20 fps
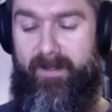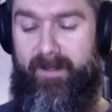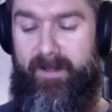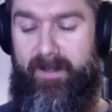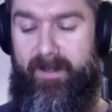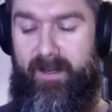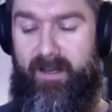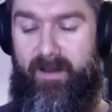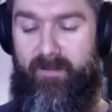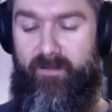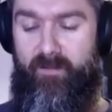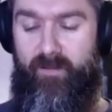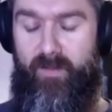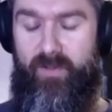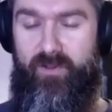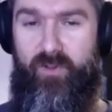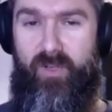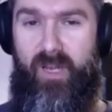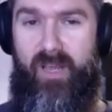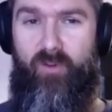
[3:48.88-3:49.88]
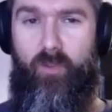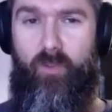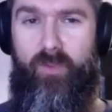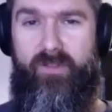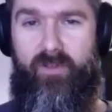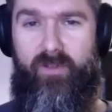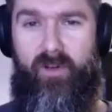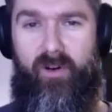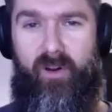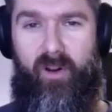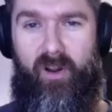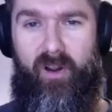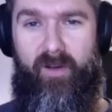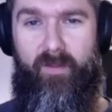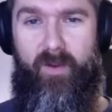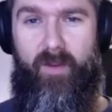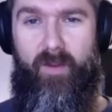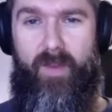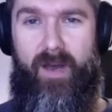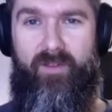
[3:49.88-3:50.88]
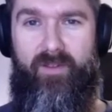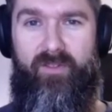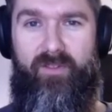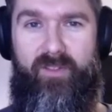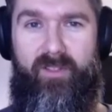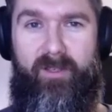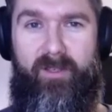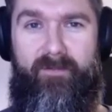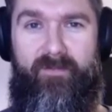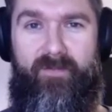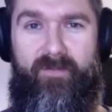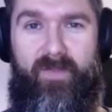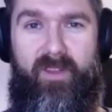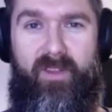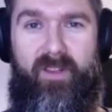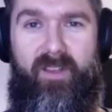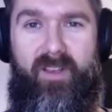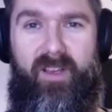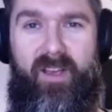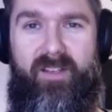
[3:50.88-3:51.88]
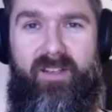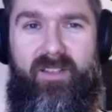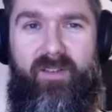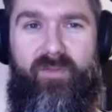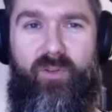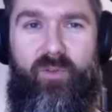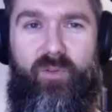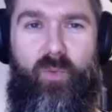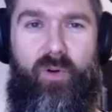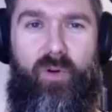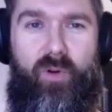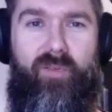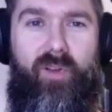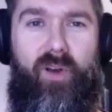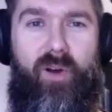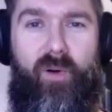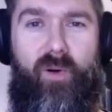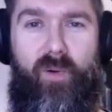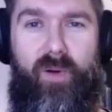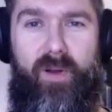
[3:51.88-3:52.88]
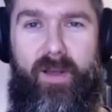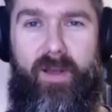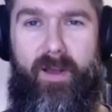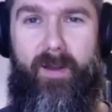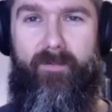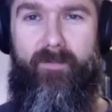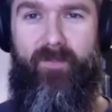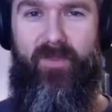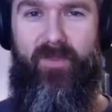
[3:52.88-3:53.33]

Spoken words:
But today we'll be talking about a different workflow